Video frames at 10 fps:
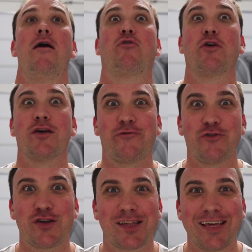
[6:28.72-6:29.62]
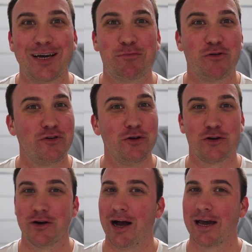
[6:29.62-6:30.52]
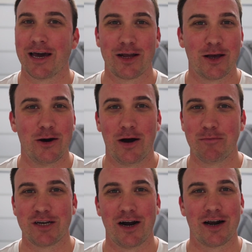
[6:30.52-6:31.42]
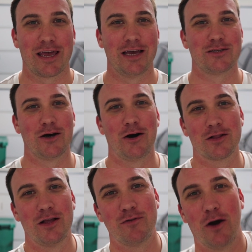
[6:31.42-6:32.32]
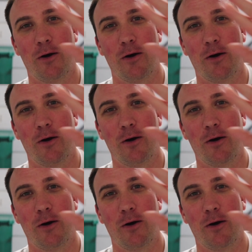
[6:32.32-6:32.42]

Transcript: for the foreseeable future. I gotta go. I'm tired. I can't talk. Love